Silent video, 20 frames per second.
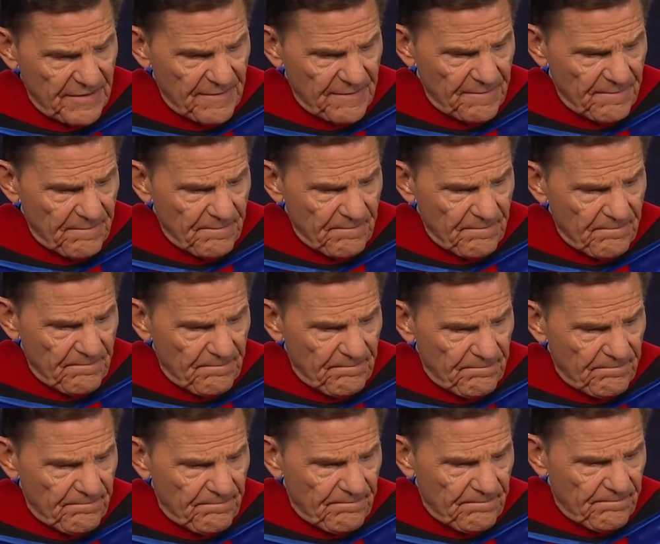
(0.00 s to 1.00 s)

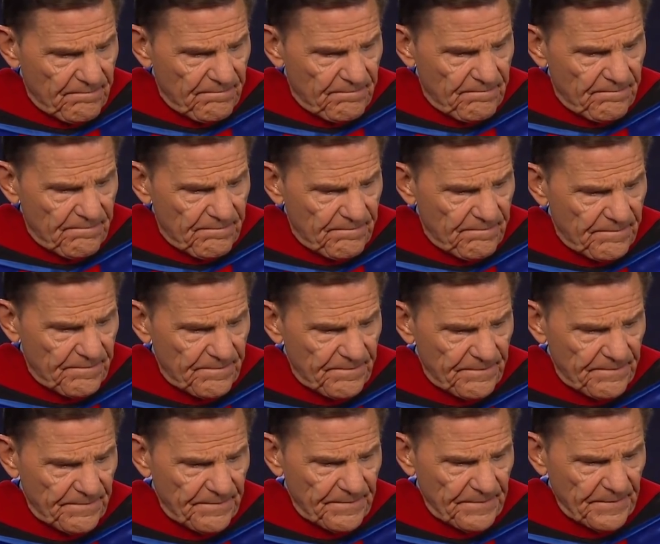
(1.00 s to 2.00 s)

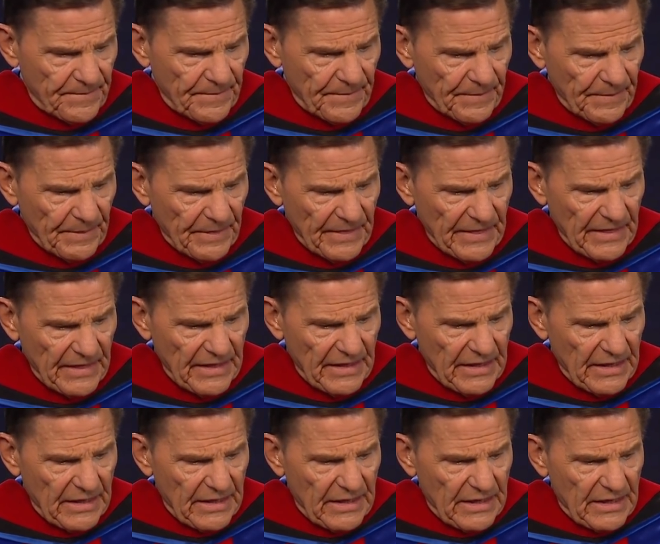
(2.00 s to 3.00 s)

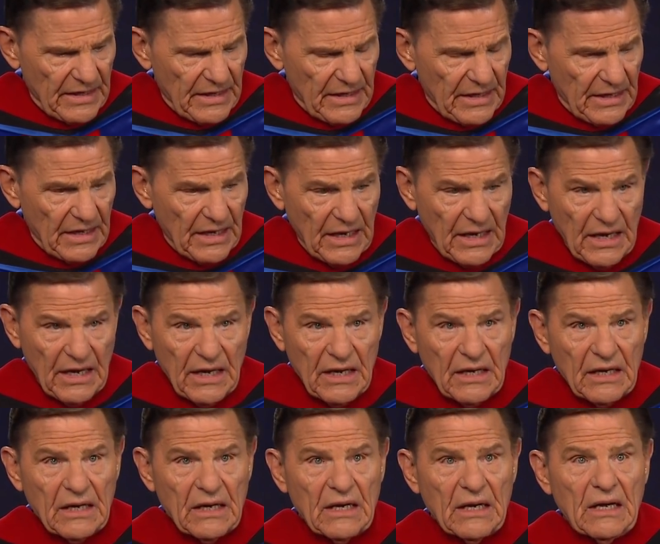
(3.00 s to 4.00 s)

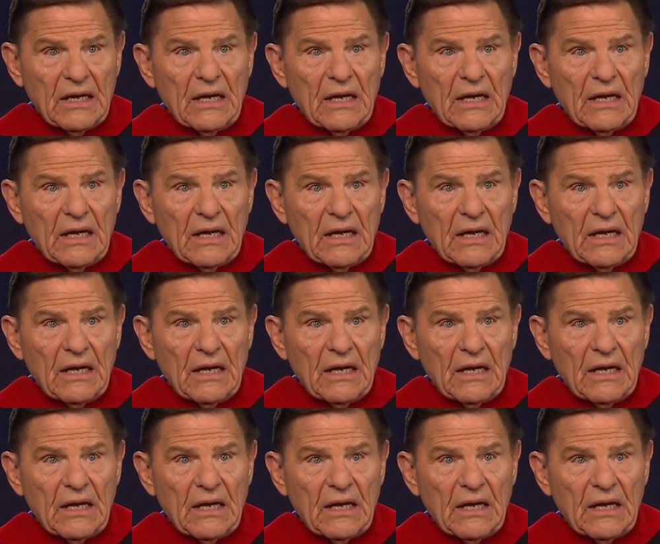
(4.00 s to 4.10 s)
No one is speaking in this clip.